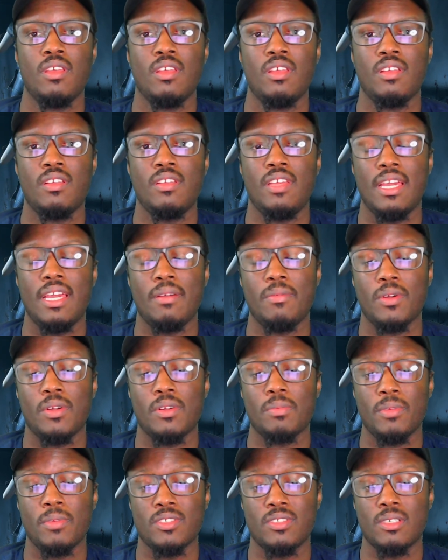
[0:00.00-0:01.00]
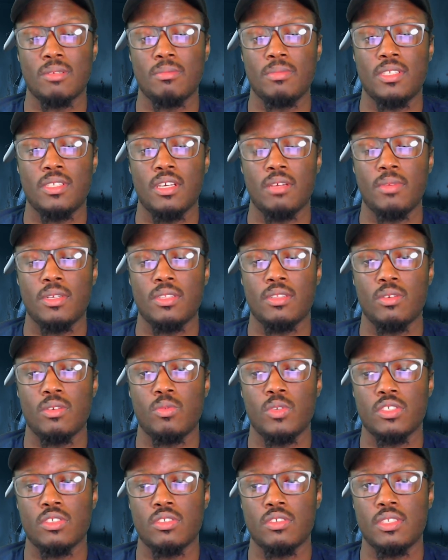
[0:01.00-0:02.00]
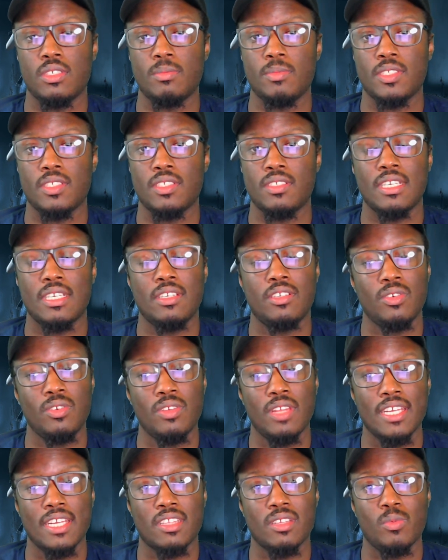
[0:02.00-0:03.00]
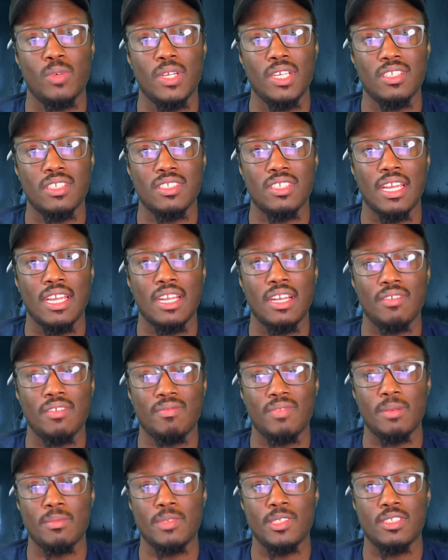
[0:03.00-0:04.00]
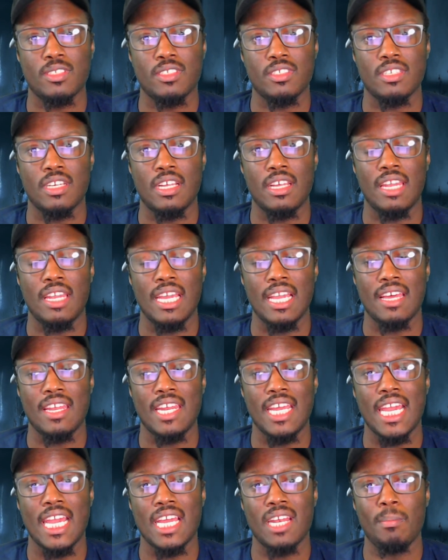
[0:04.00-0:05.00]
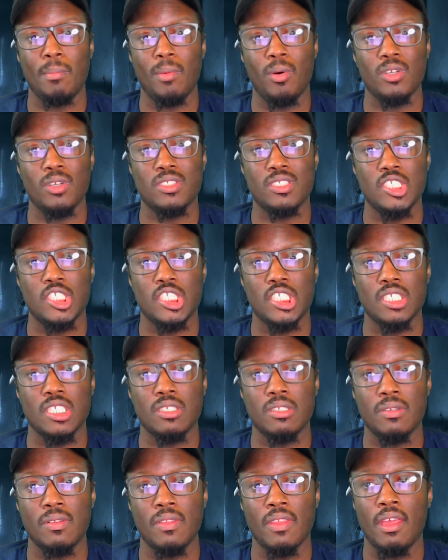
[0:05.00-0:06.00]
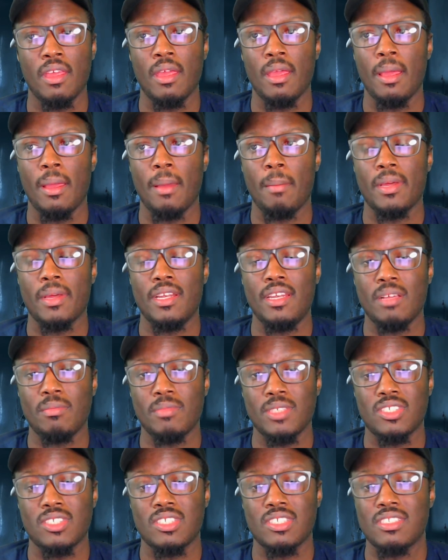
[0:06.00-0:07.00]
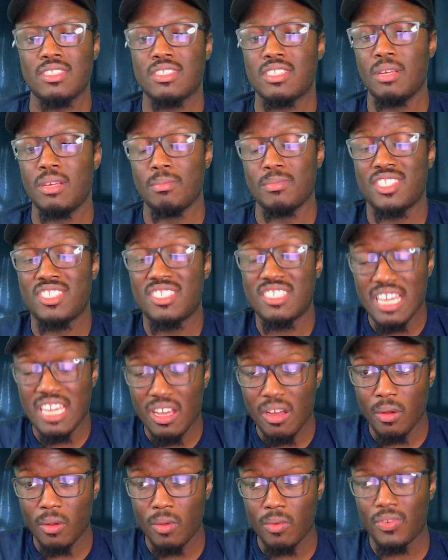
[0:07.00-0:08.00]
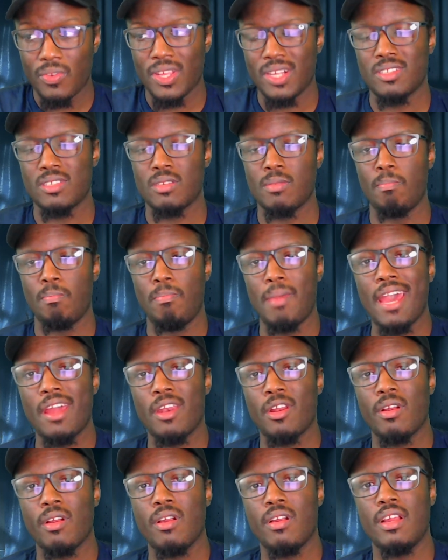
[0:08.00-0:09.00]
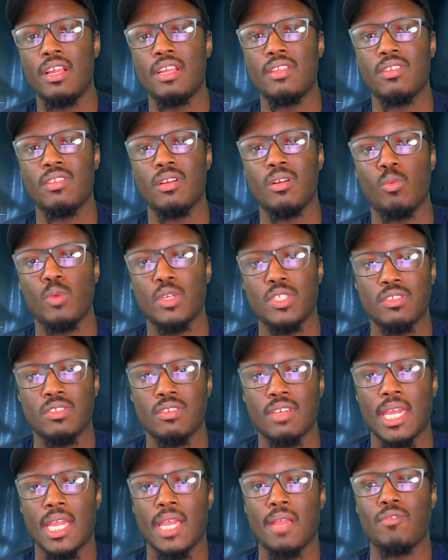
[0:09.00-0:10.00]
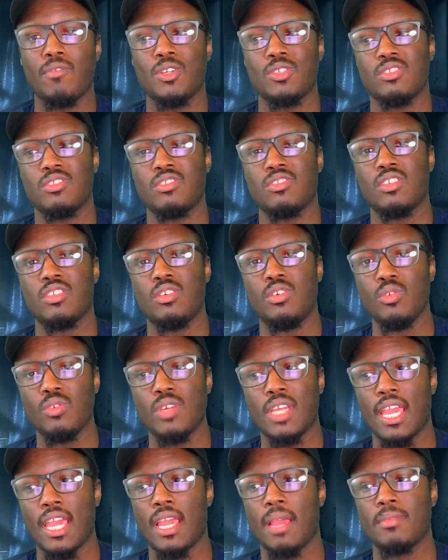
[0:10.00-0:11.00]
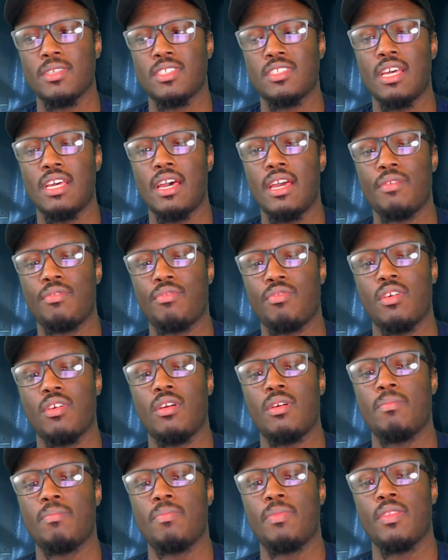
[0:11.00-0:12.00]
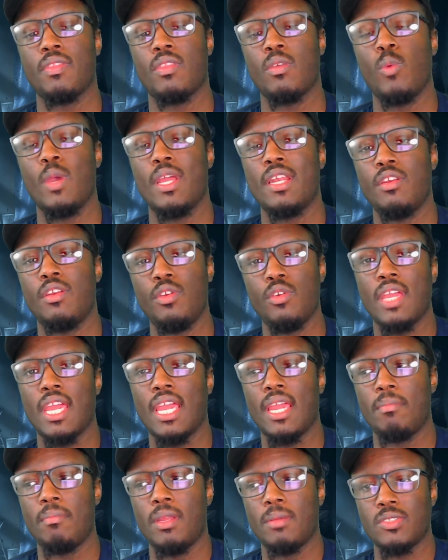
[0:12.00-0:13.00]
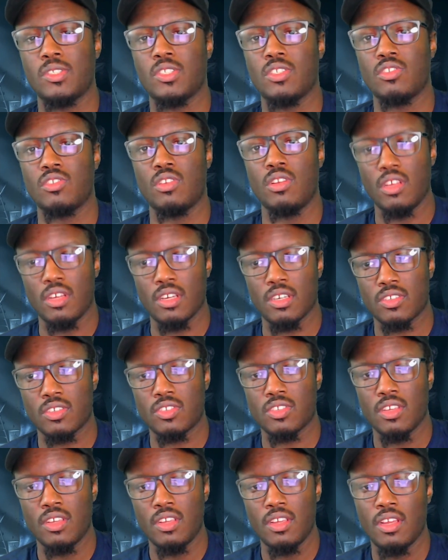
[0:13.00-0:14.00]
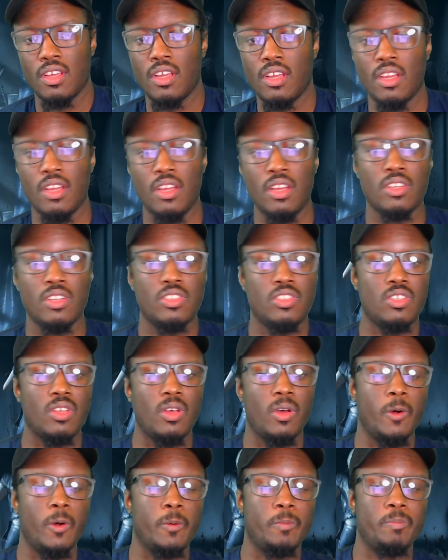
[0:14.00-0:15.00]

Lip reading: yeah, we're mostly going to be talking about the original Nemesis. I do like the redesign of Nemesis, and I like how they added more to Jill. But Nemesis himself is better in the original game versus the new game, aside from the way the new game Nemesis looks. So